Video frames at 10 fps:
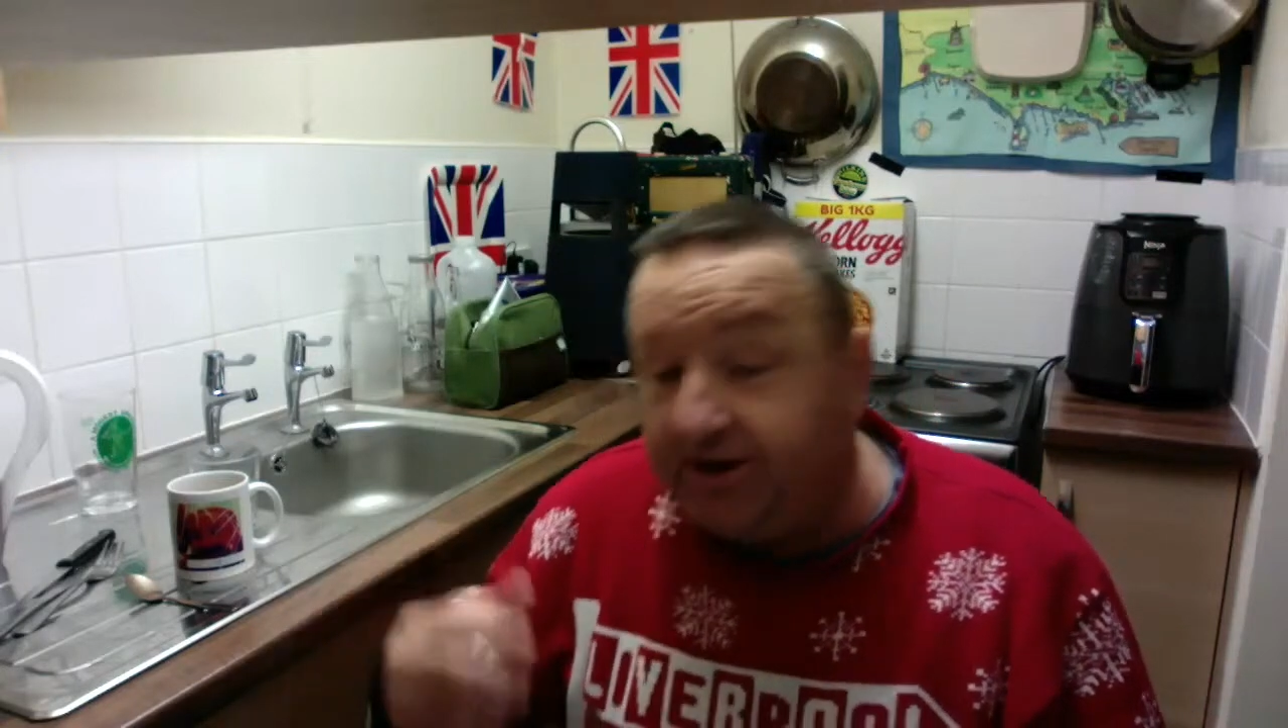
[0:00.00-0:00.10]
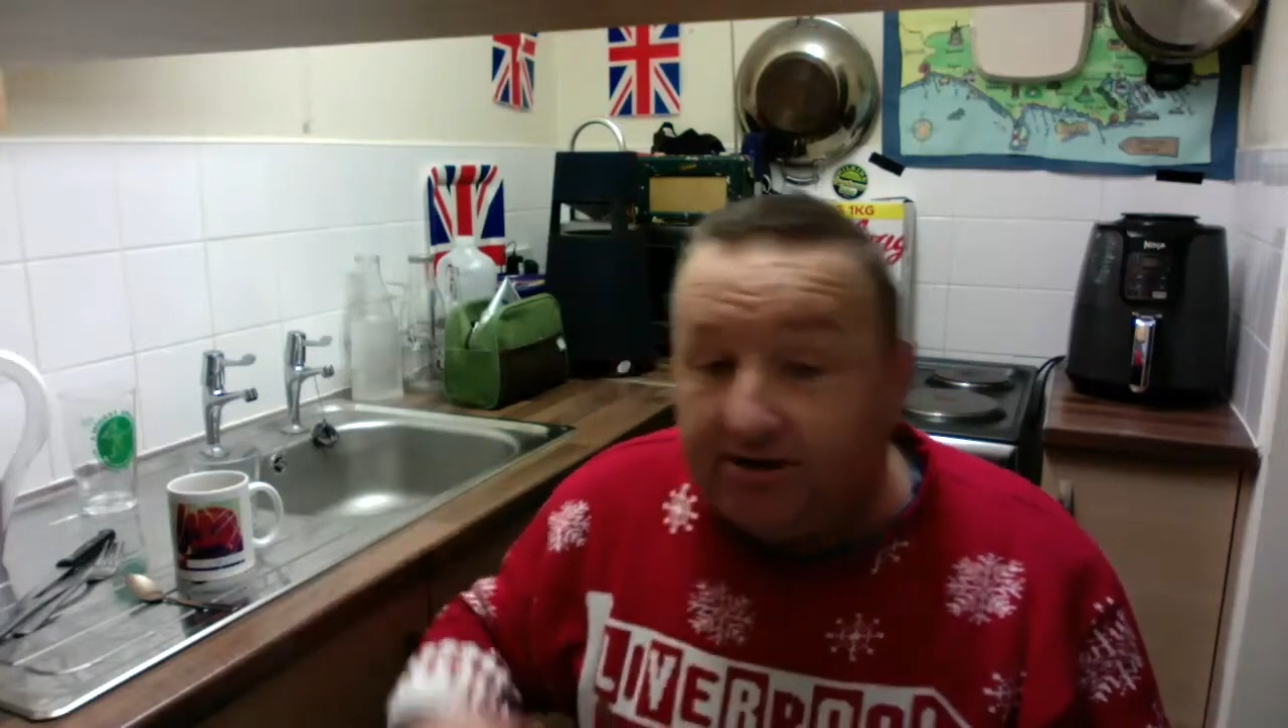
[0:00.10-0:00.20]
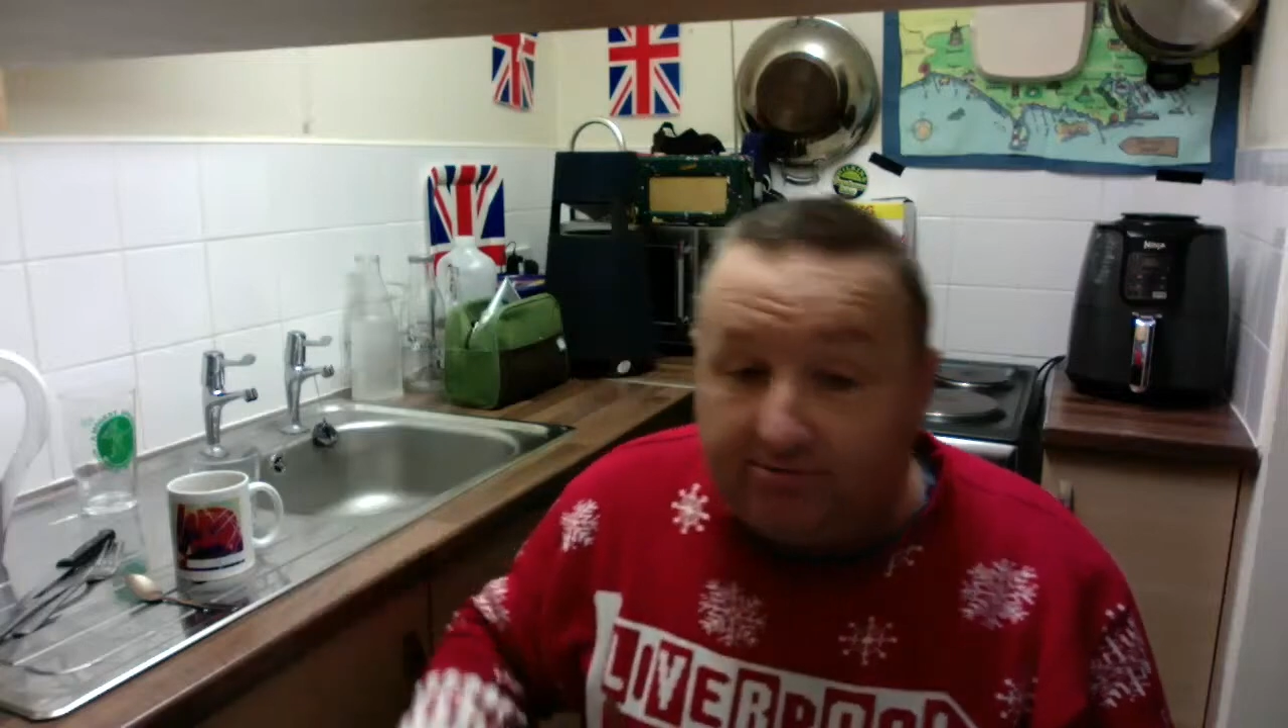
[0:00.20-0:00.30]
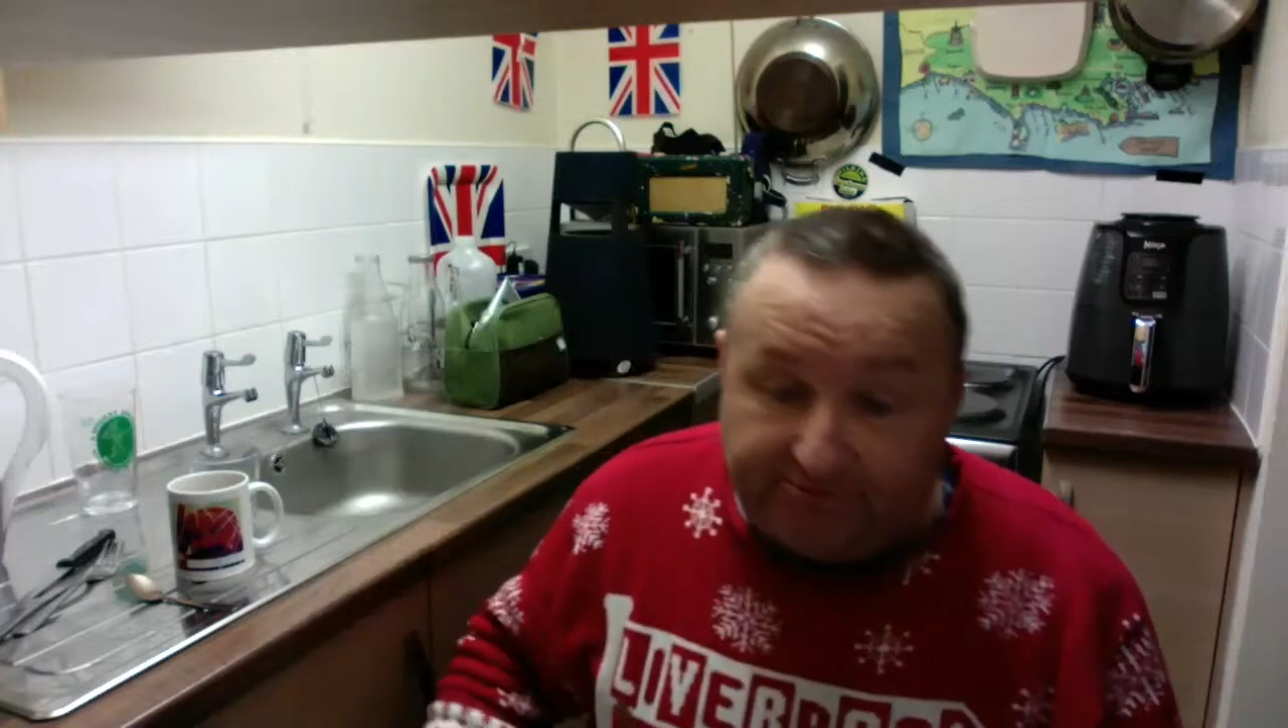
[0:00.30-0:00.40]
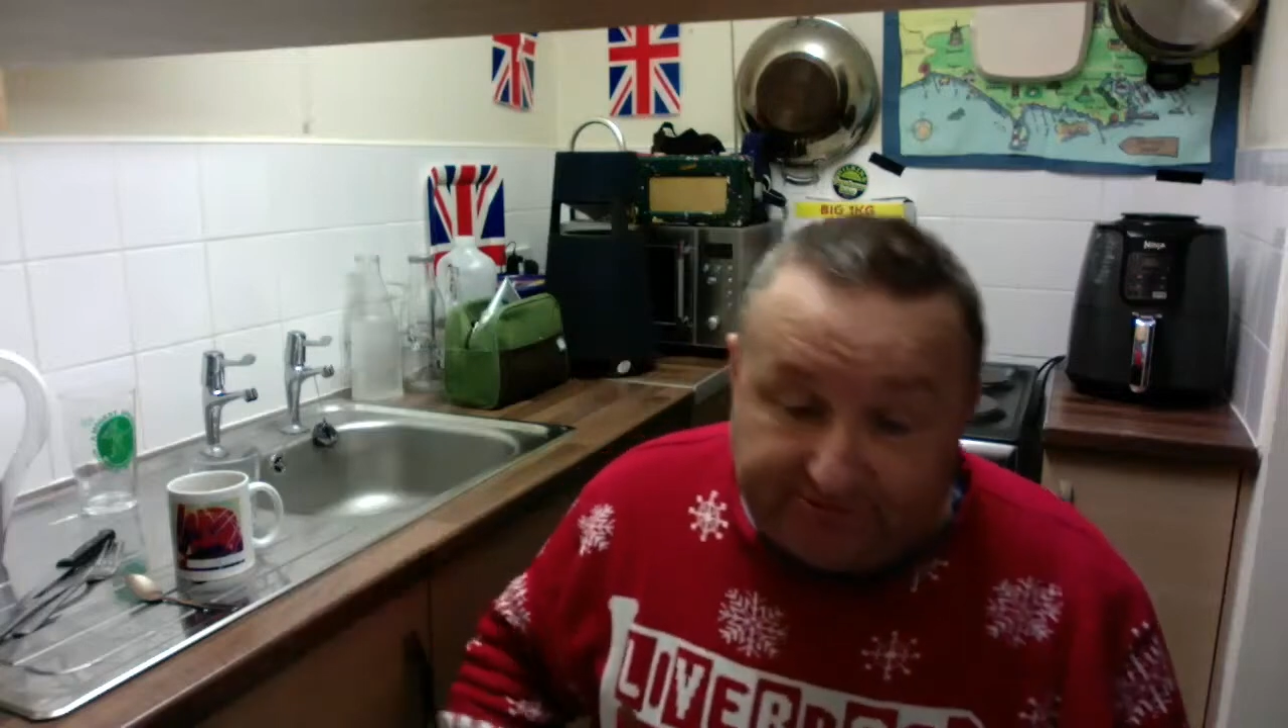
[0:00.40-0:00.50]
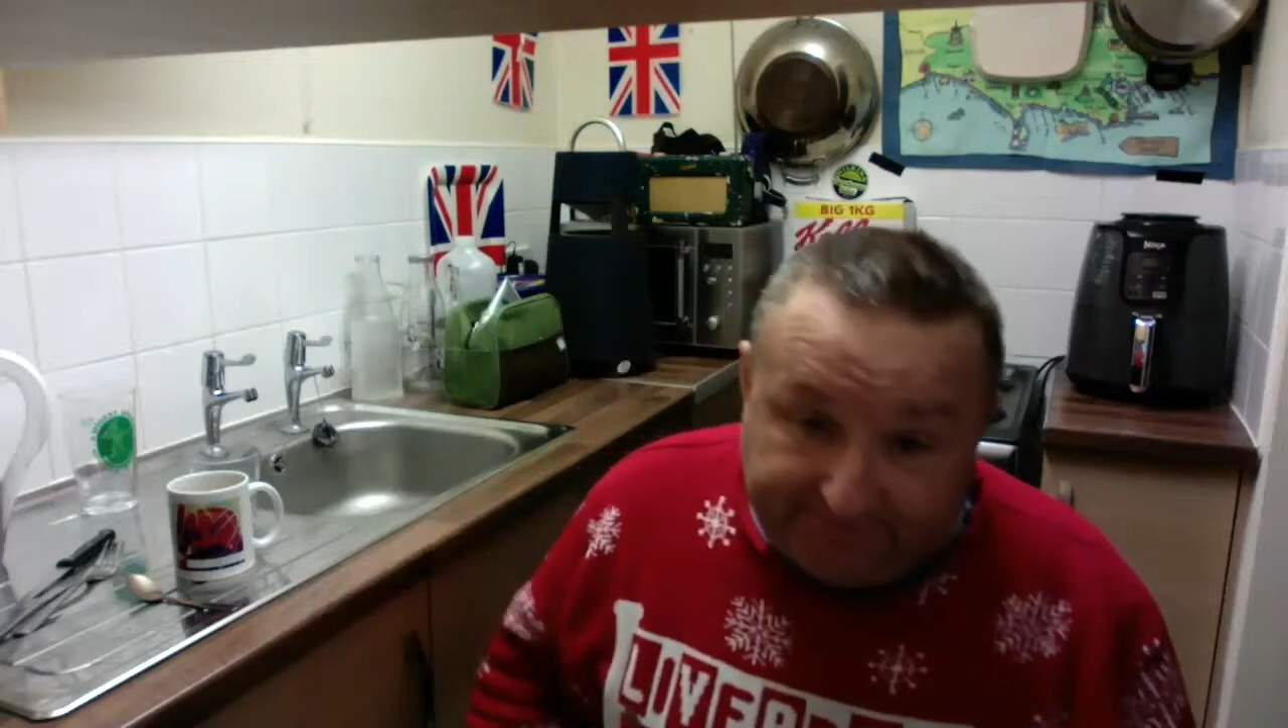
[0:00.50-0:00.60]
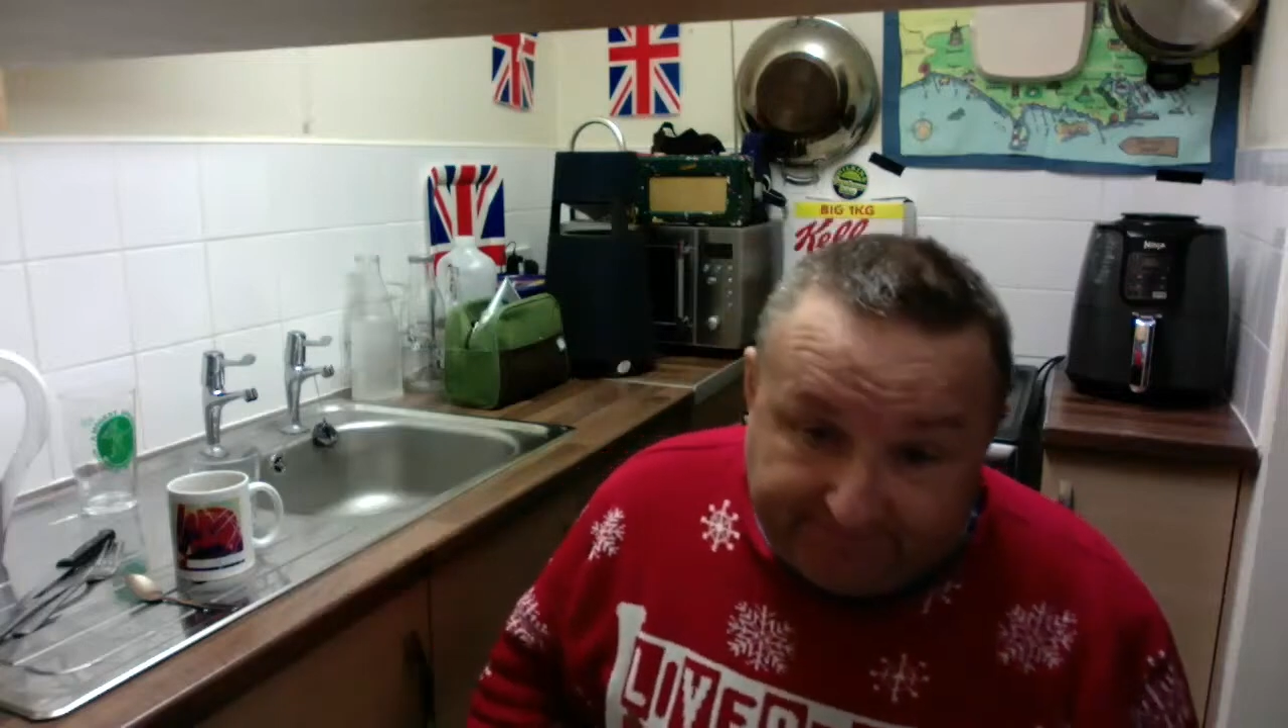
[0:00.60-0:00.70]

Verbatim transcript: else.